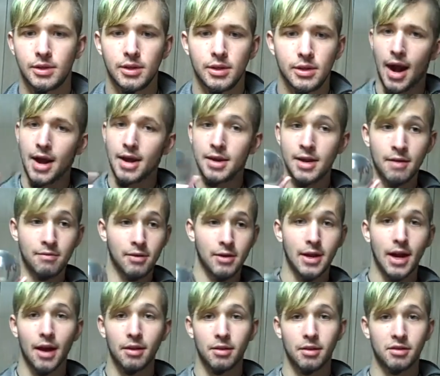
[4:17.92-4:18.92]
I never
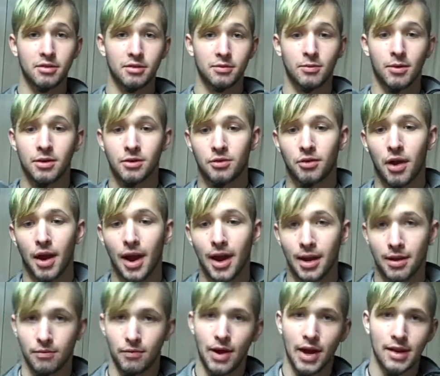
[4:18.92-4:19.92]
got this in one try.
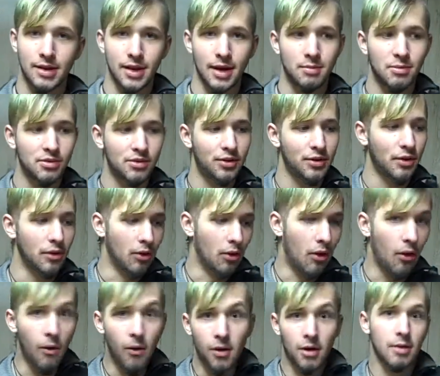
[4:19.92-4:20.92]
In fact, I'm still
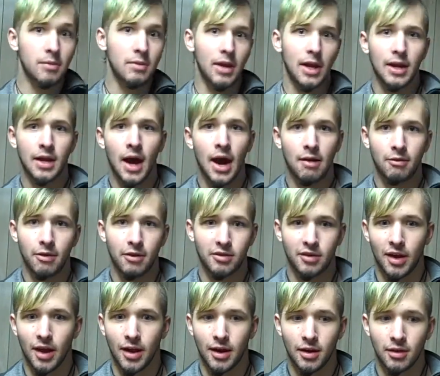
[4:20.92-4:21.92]
horribly
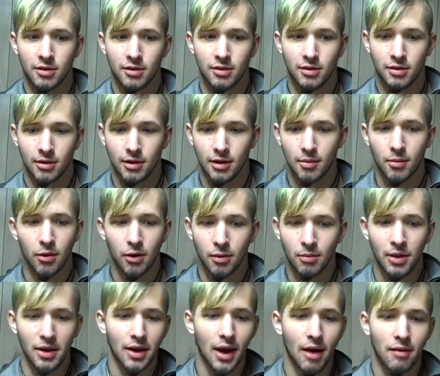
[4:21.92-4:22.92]
novice at it. I'm
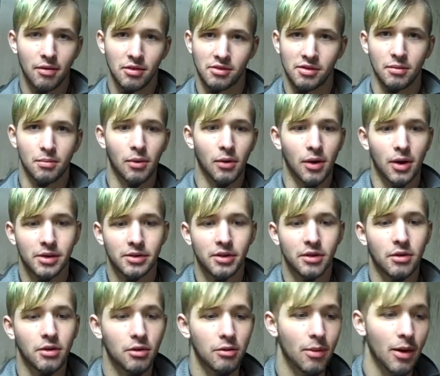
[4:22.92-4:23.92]
horribly novice at poi
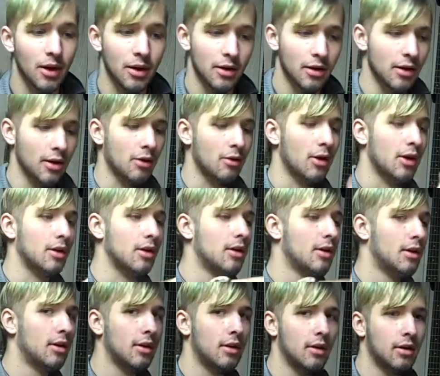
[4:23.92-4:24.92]
too, but you know what?
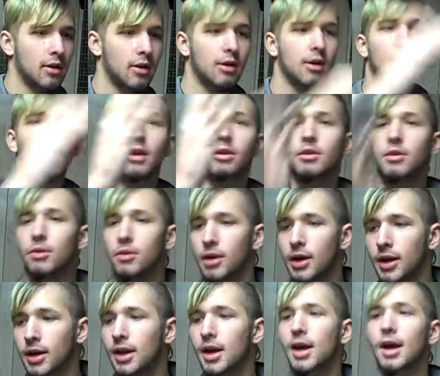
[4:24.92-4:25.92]
I do what
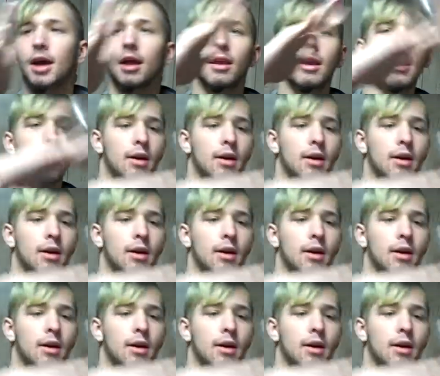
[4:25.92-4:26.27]
I can.